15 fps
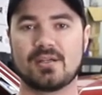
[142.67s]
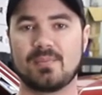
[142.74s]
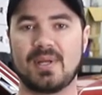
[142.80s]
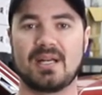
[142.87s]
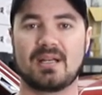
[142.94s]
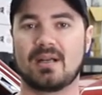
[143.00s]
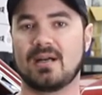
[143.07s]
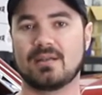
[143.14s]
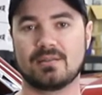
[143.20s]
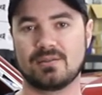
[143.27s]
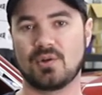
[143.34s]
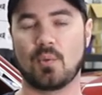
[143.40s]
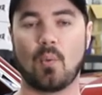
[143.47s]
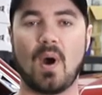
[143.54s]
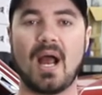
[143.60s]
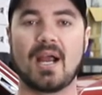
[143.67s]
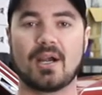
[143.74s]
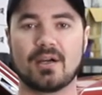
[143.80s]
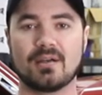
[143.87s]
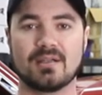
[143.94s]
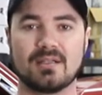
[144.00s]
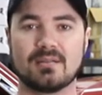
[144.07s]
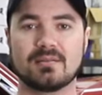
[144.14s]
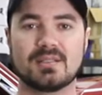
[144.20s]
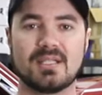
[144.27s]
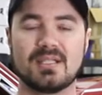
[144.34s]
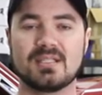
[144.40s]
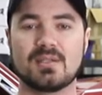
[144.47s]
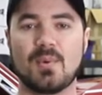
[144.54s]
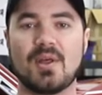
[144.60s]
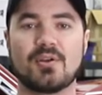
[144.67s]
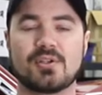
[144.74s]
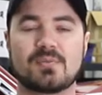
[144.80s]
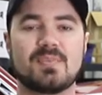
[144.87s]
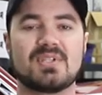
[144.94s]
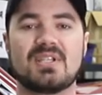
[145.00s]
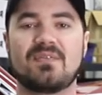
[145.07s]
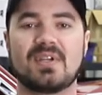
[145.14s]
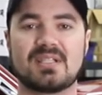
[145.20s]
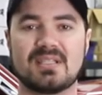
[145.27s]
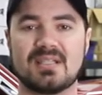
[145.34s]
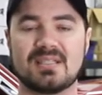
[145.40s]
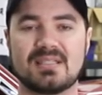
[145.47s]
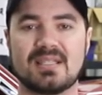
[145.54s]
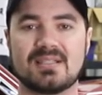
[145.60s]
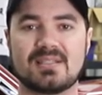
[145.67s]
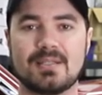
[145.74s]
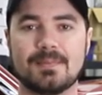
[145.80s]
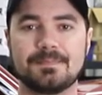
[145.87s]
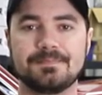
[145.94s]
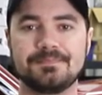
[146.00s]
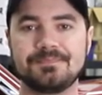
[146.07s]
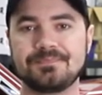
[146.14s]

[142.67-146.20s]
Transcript: depending on your wire and some other specifics of the system.